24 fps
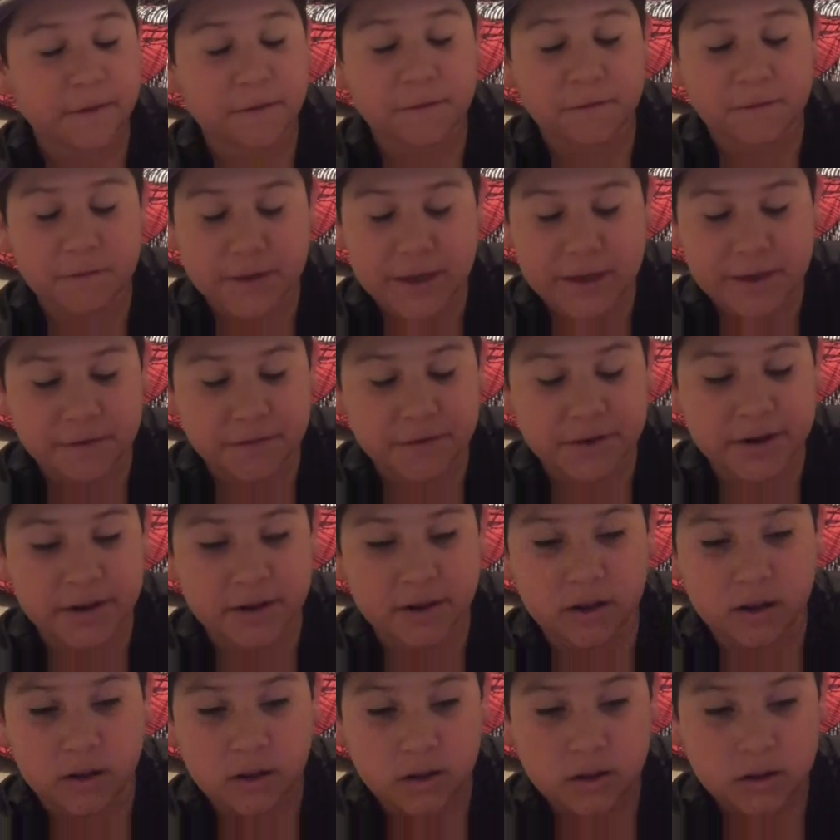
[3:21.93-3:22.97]

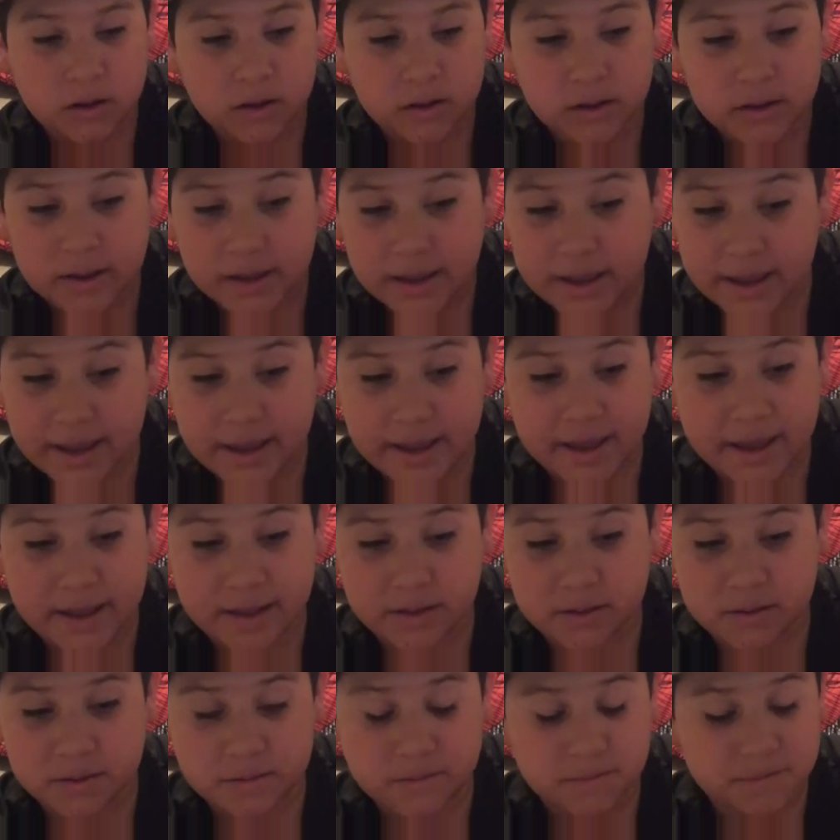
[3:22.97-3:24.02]
favorite
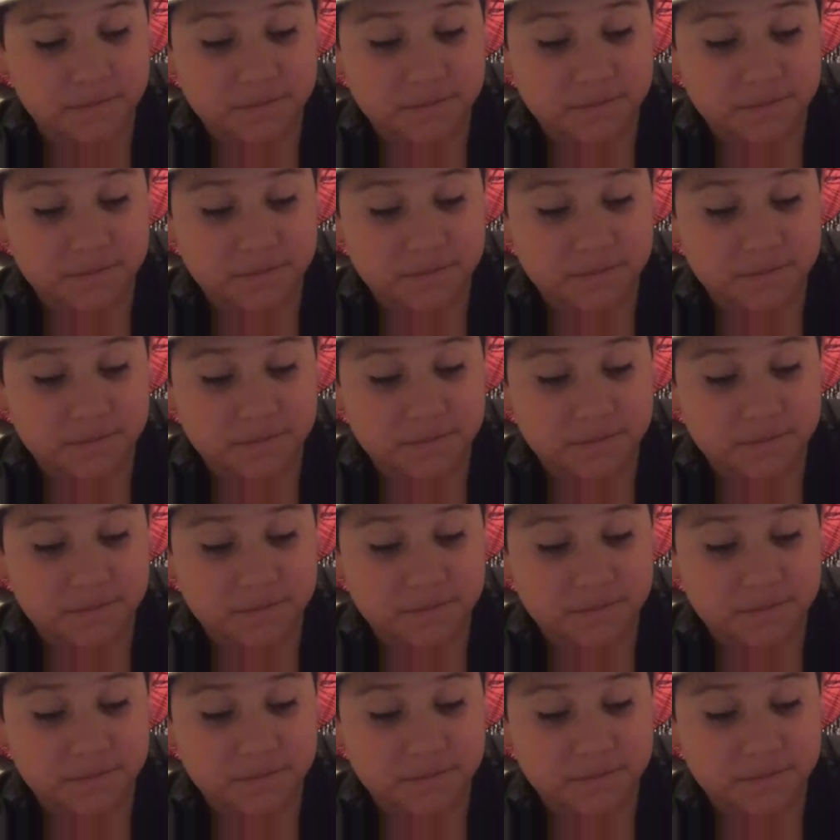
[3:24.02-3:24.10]
and